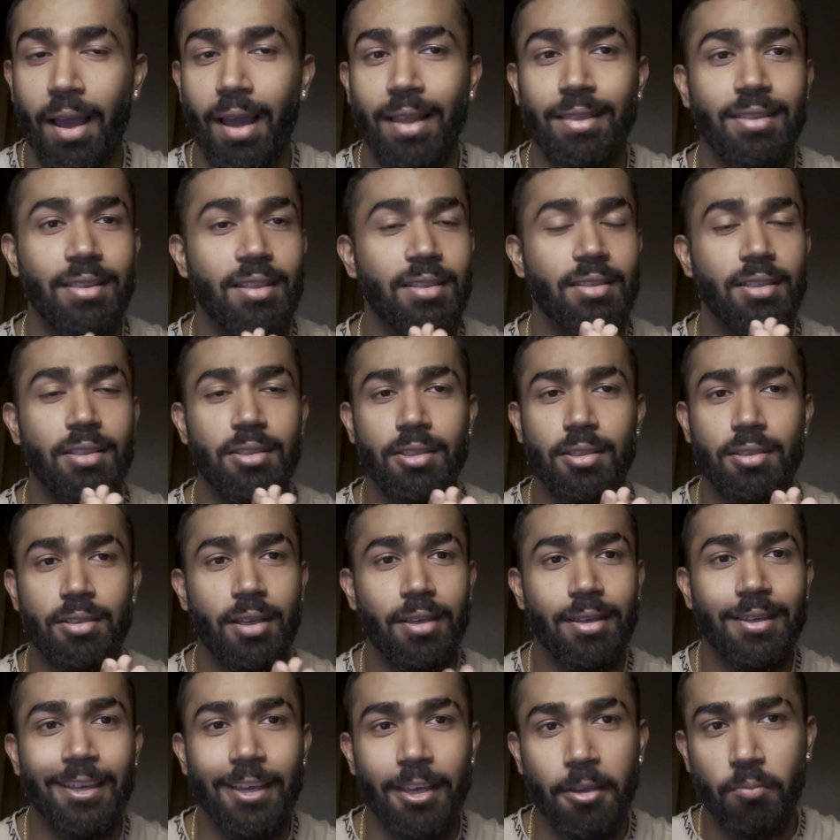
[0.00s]
And this is just a
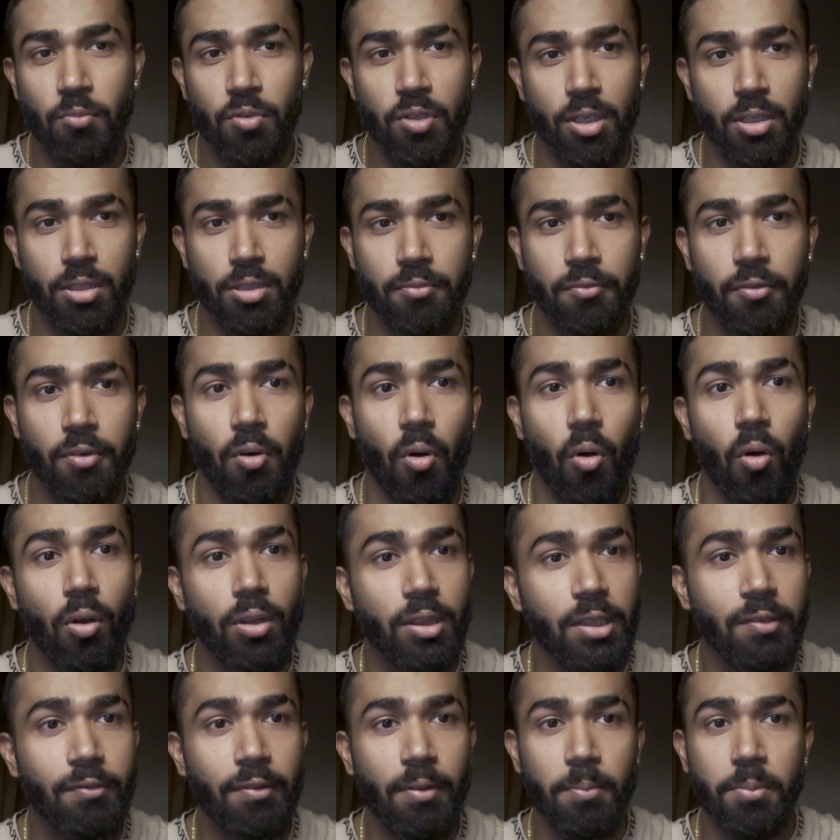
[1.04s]
game changer for all
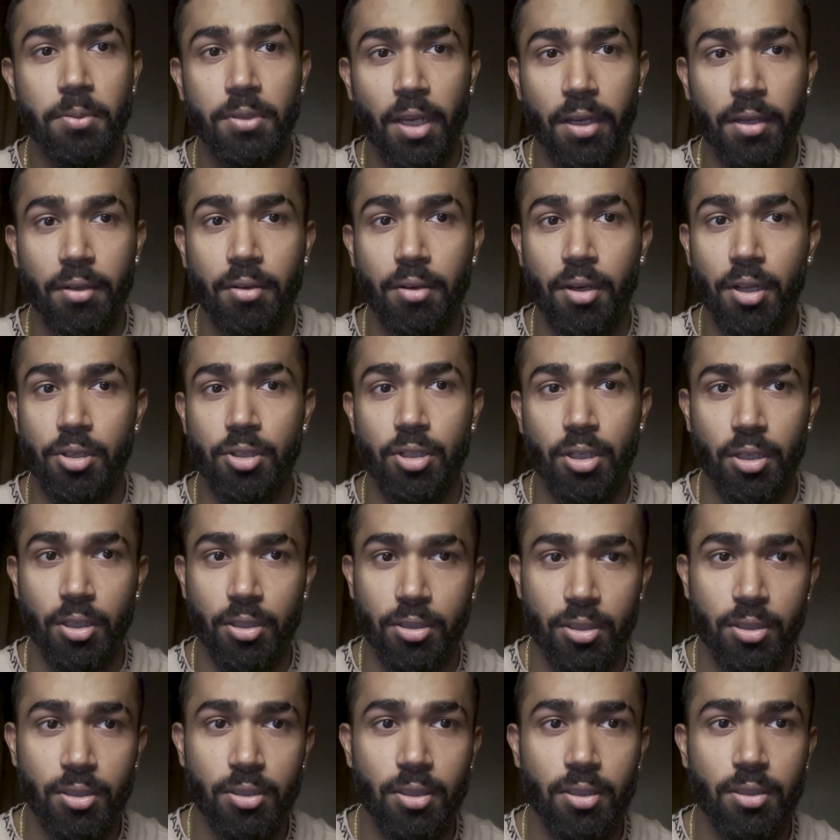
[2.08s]
the website creation
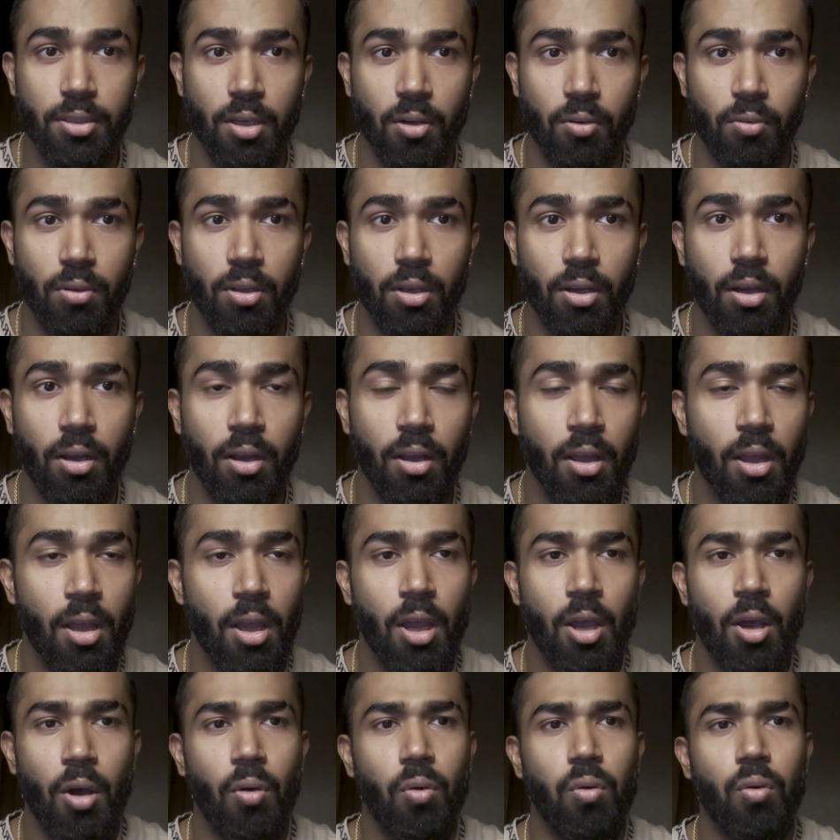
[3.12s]
agencies out there
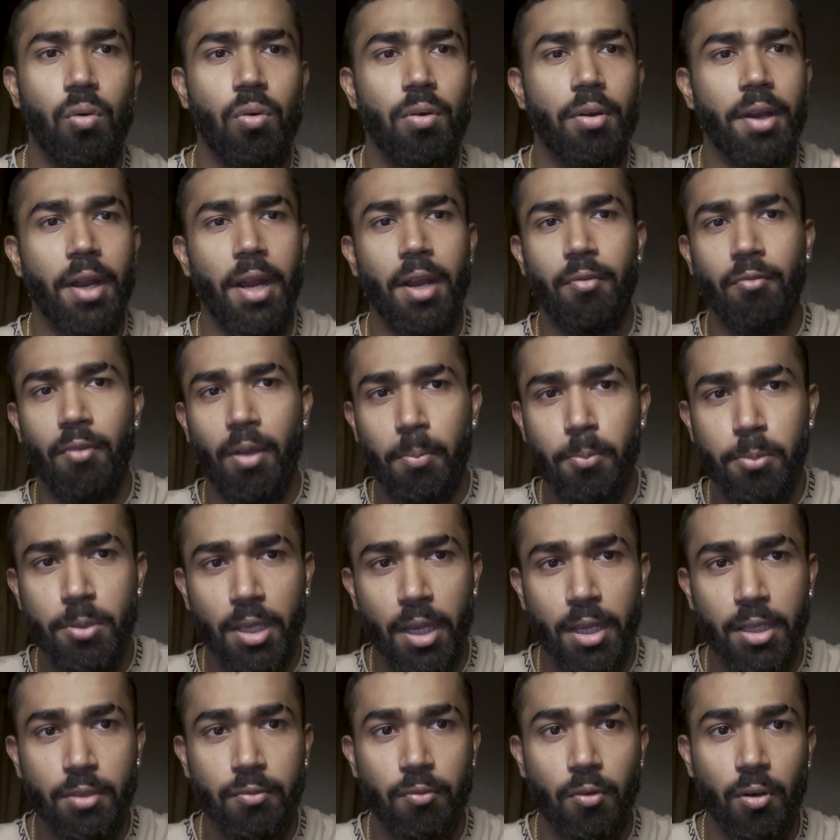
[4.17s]
who create
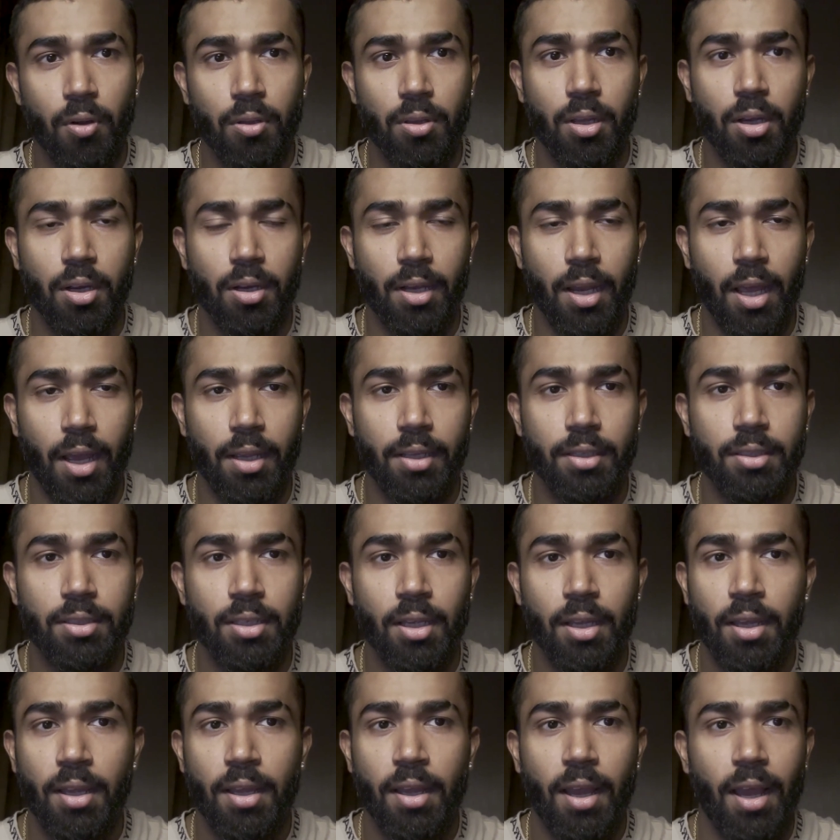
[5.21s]
websites for their clients.
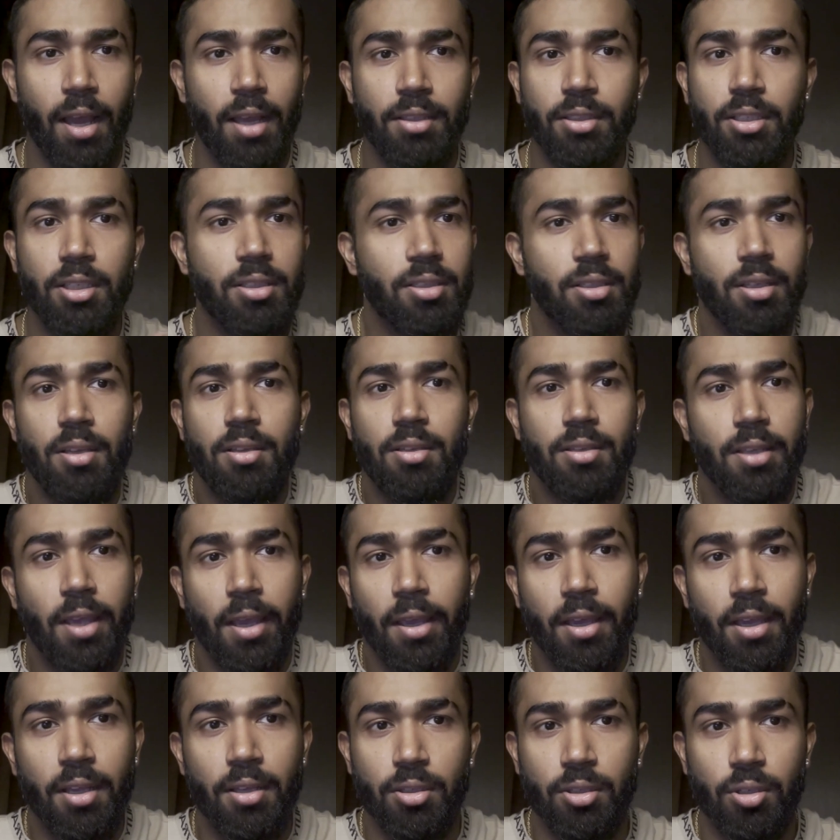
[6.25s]
And just in
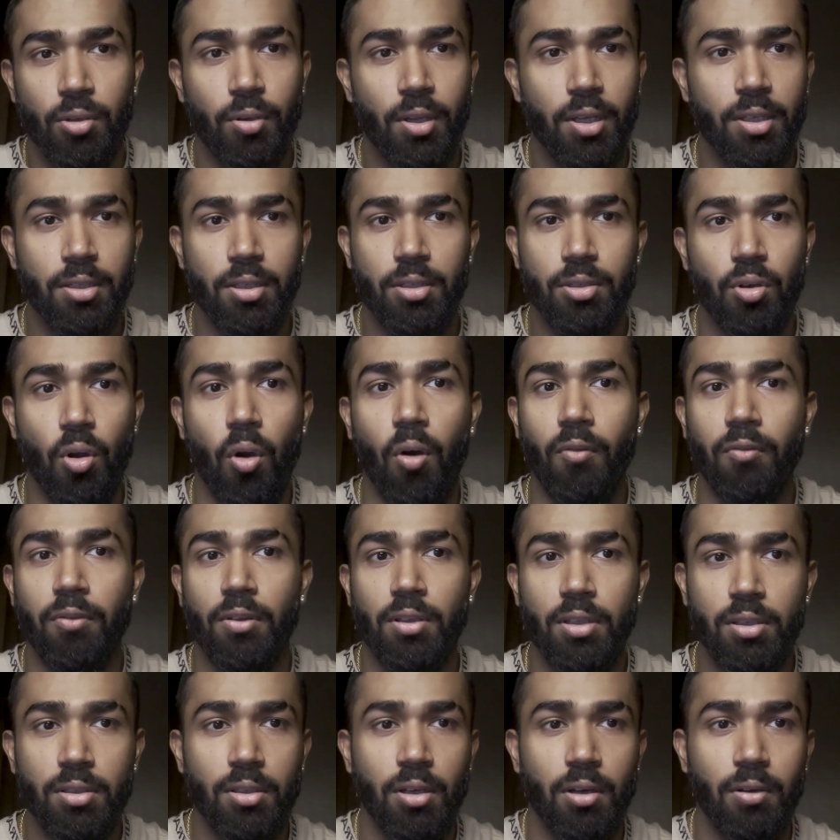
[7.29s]
seconds, you can just offer
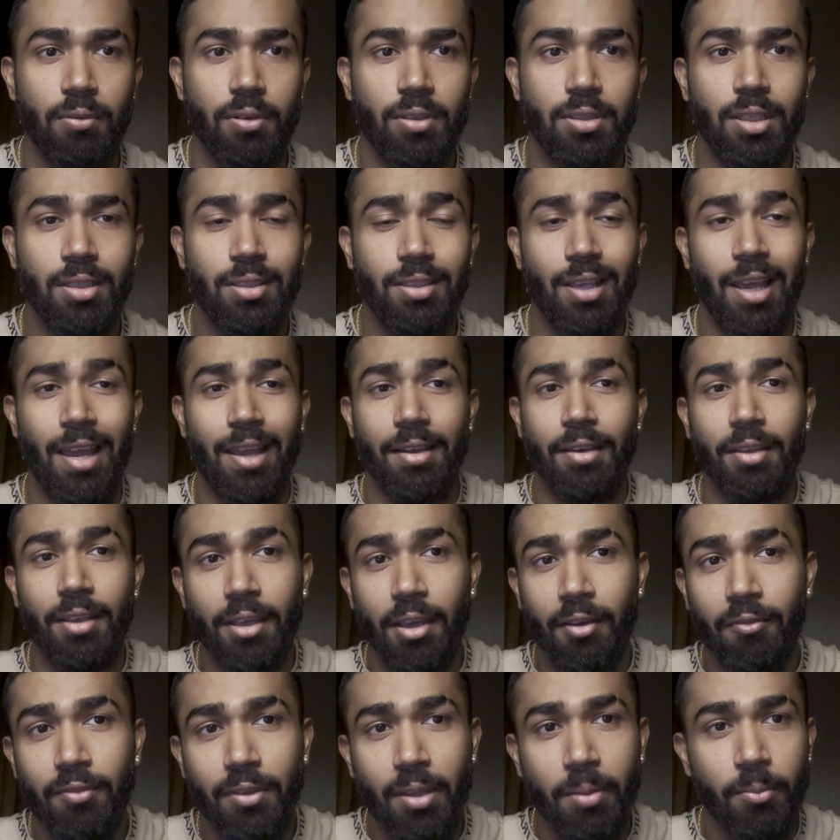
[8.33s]
the services and
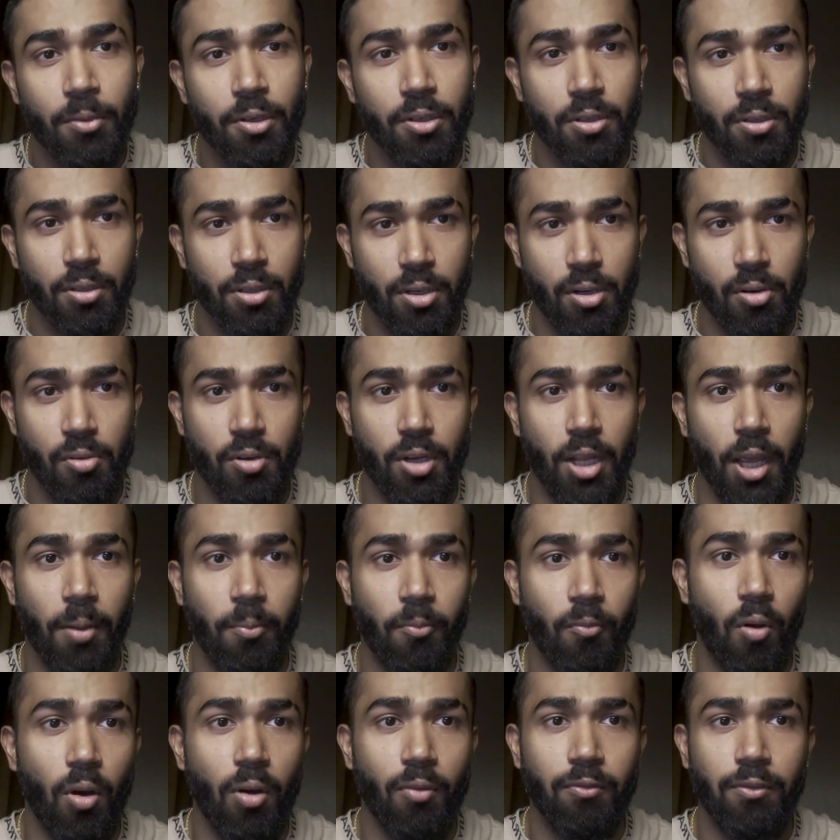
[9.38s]
give them a turnaround time
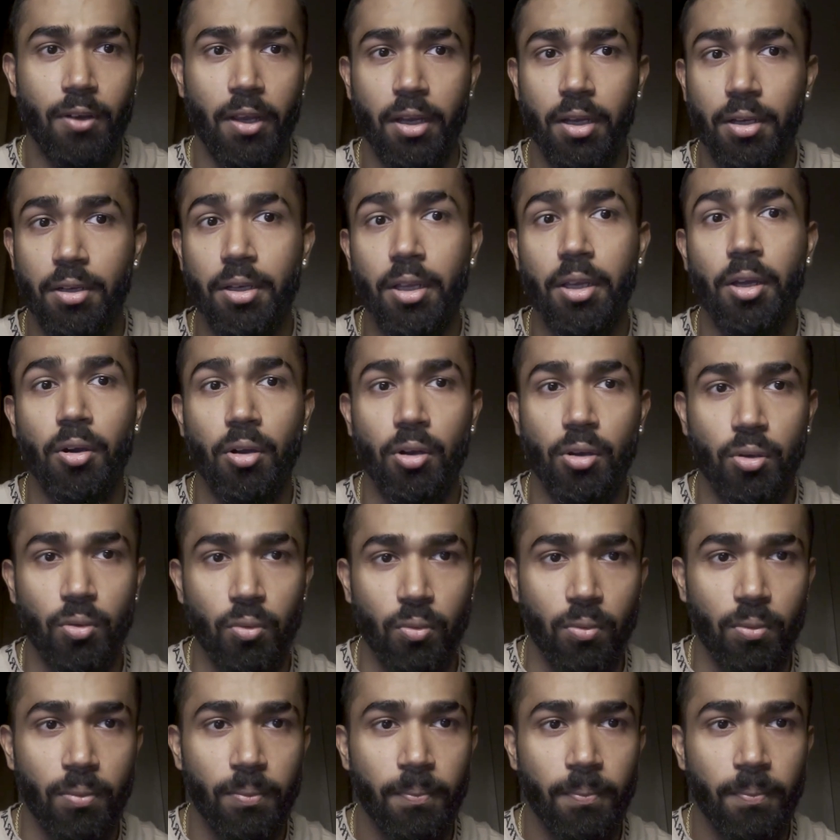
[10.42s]
of like a day or two.